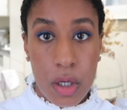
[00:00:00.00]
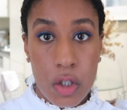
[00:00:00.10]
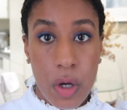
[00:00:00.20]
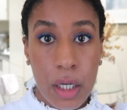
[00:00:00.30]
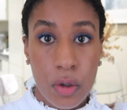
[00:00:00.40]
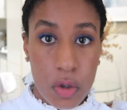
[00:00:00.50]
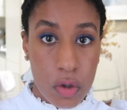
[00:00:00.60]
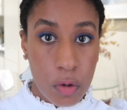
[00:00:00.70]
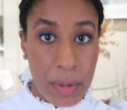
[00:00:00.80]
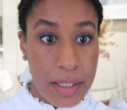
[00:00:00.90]
So I lost
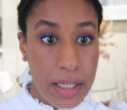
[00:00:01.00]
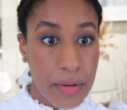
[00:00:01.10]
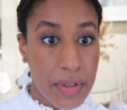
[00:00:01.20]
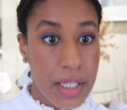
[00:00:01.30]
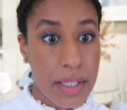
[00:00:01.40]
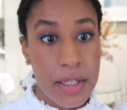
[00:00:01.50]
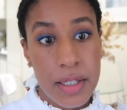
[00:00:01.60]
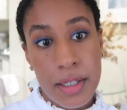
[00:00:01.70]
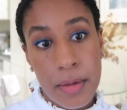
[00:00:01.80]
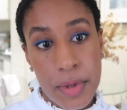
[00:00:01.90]
all my savings, and this
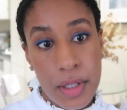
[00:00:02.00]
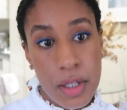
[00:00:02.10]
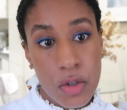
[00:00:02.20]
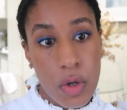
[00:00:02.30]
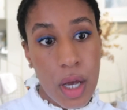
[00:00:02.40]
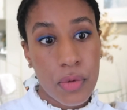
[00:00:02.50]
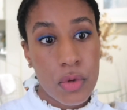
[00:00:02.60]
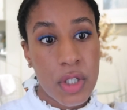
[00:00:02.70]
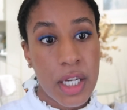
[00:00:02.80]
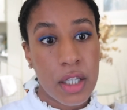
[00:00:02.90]
is something that you have
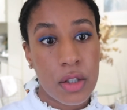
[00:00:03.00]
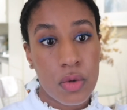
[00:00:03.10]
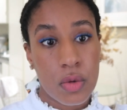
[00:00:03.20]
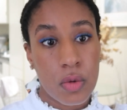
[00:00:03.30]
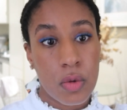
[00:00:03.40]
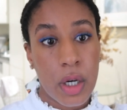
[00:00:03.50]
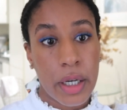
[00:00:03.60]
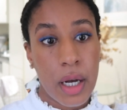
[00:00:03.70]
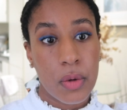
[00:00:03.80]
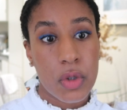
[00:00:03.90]
to take into
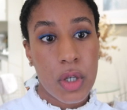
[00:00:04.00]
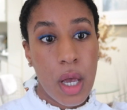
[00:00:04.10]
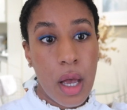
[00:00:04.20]
account